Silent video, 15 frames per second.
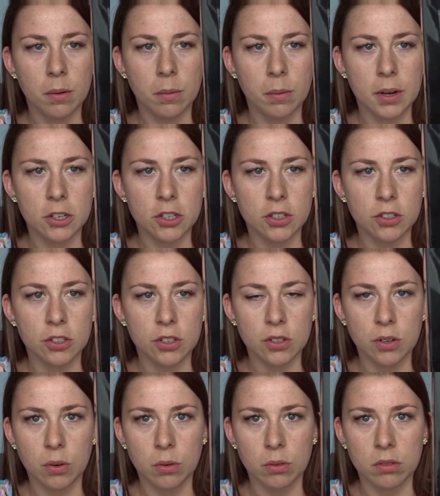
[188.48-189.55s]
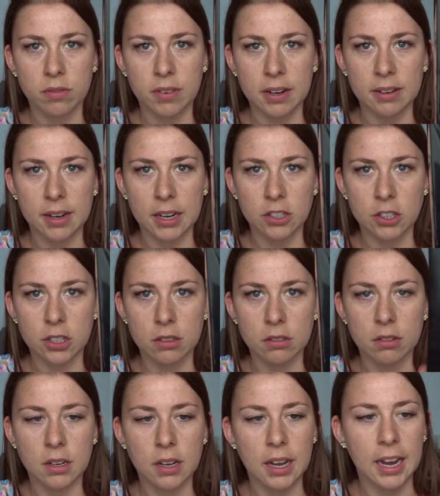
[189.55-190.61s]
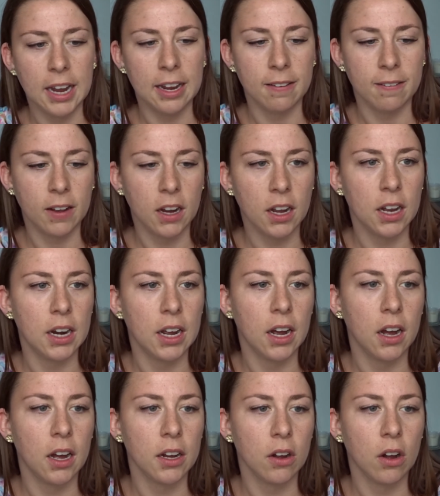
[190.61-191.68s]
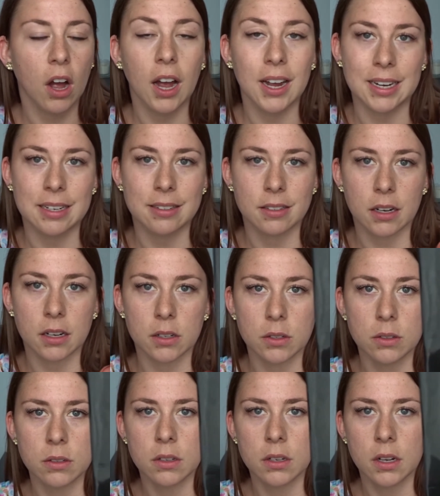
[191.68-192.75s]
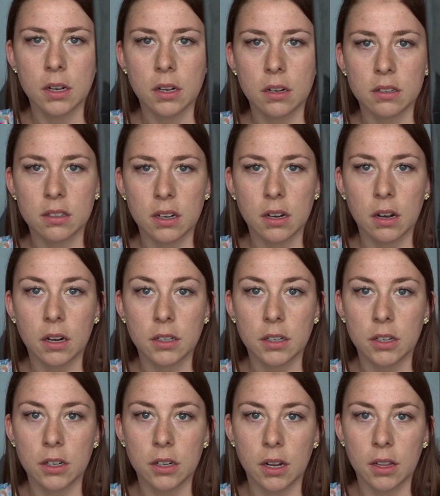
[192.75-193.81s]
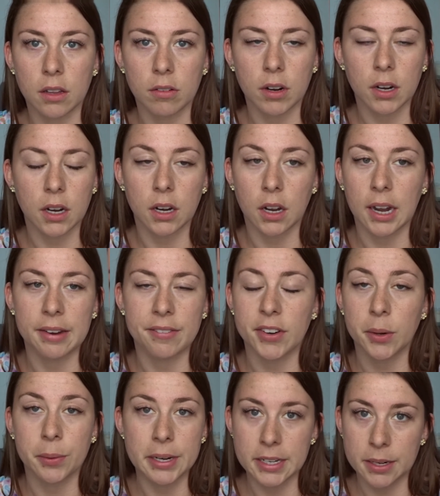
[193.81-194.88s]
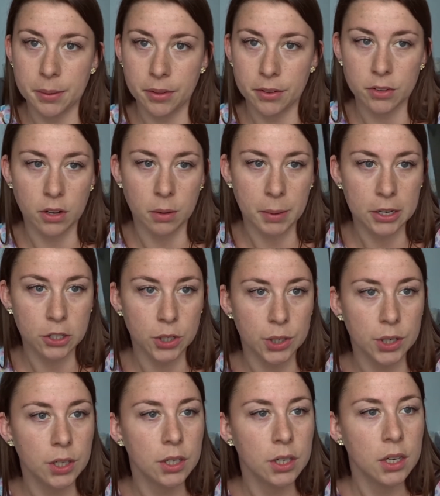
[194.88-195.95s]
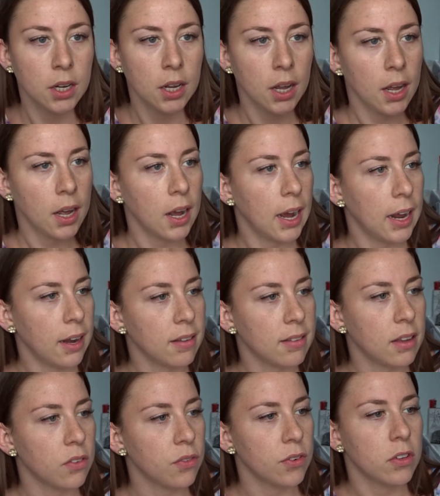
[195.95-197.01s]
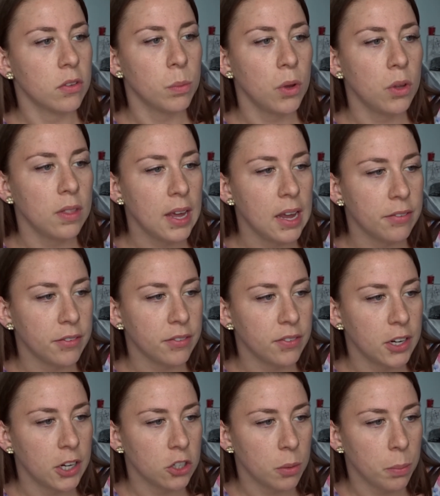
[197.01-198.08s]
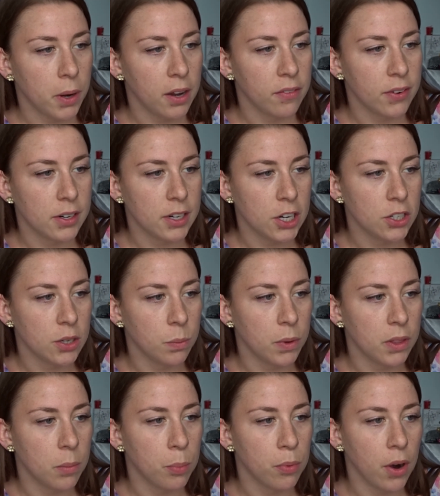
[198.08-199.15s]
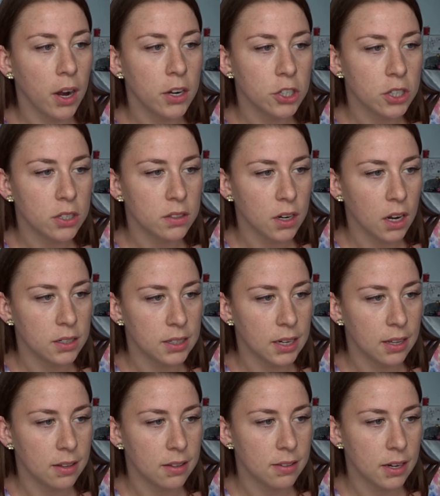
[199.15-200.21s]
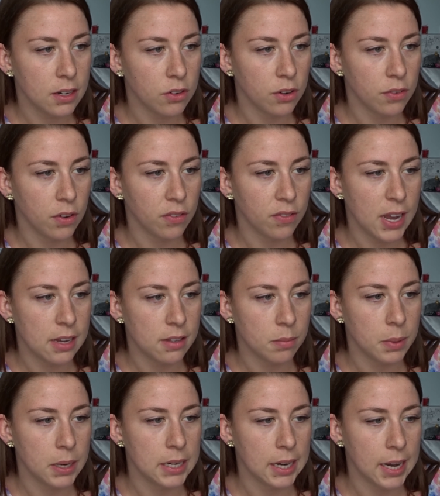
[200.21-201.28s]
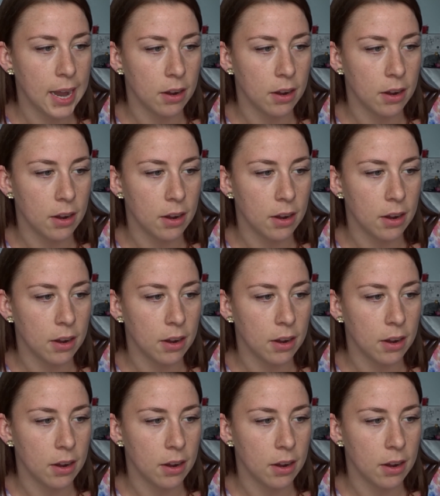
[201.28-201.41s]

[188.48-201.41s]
which is just called foundation. In the colour I got Honeysuckle because it kind of looked like the right colour. I have no idea whether it's going to match or not. And it says, for smooth, even finish, apply foundation with a brush, starting at the centre of your face, blending